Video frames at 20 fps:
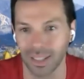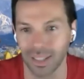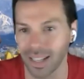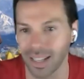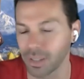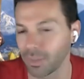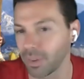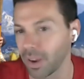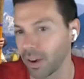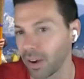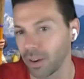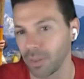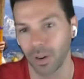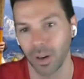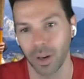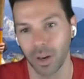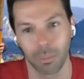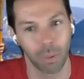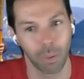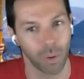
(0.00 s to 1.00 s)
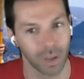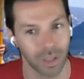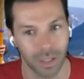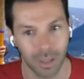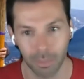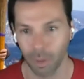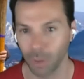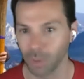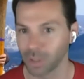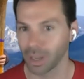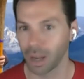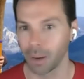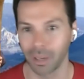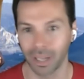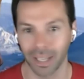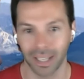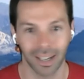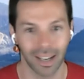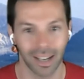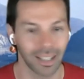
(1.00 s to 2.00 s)
That's very, very important to both
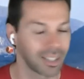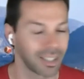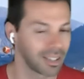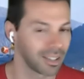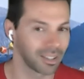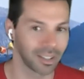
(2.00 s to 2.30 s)
Dominic and I.